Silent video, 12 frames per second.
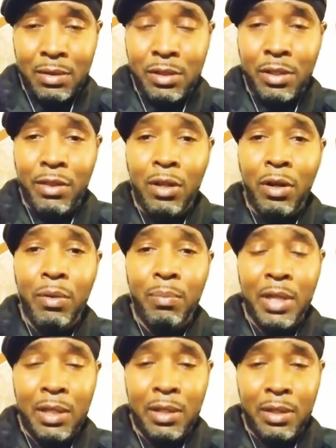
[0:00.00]
to 3rd
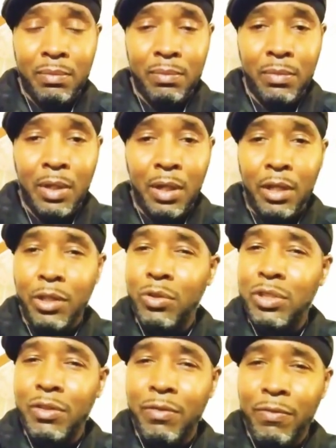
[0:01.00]
minute, you should